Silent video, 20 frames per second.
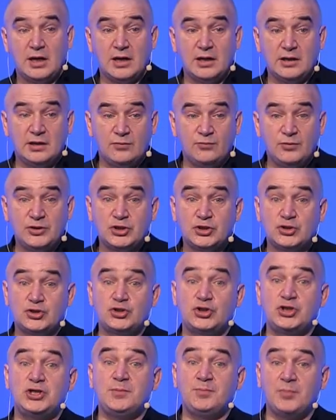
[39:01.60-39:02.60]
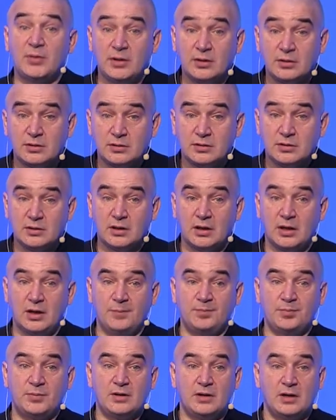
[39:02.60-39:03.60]
and which is cheaper
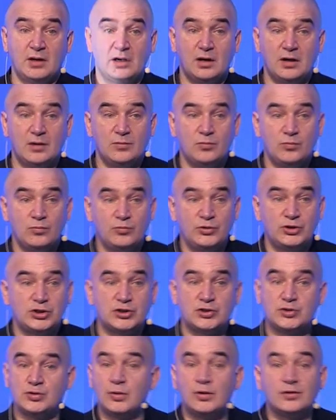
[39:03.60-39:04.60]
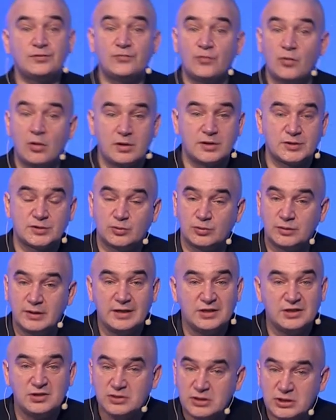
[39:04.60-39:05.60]
um, uh, which is not focused
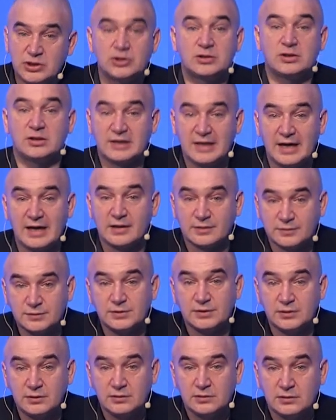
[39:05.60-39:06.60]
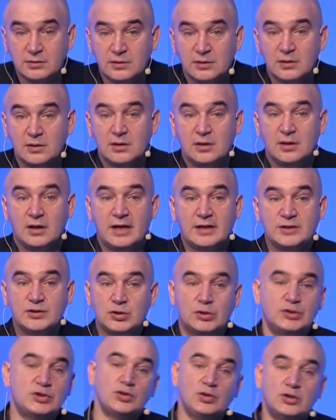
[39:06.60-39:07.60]
on any digital currency,
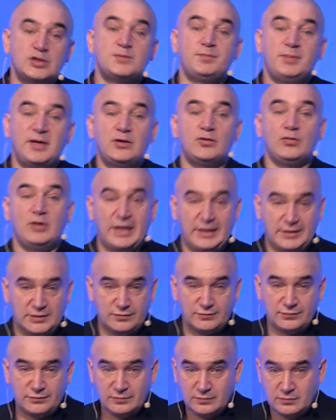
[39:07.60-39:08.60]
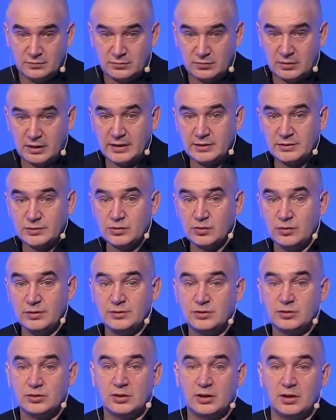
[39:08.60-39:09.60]
and so it's not speculative, right? So
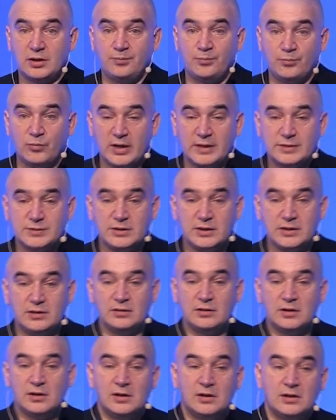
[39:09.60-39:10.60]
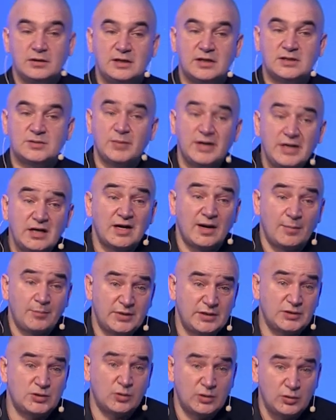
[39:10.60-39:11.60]
it's um, one thing. There's many
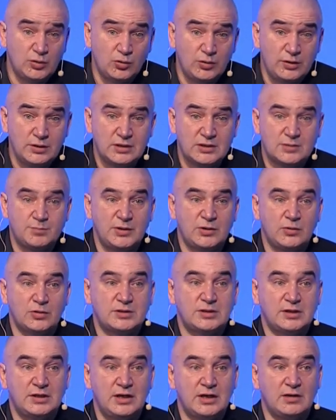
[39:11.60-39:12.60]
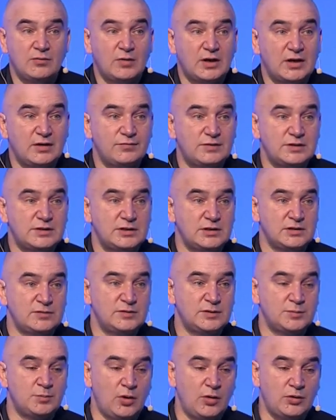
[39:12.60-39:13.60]
companies who are doing this because, again, one of the
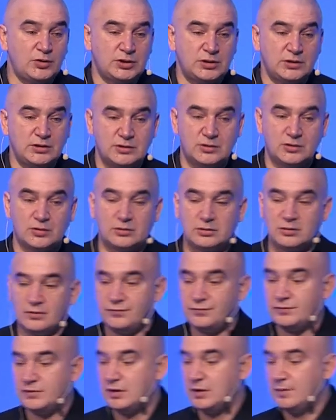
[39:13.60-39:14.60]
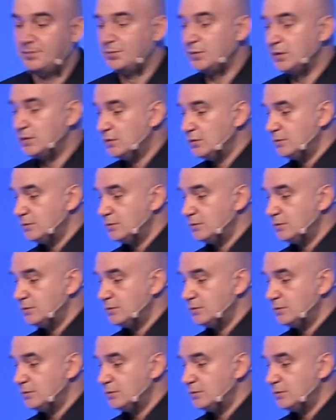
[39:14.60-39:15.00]
things with blockchain is sort of uh,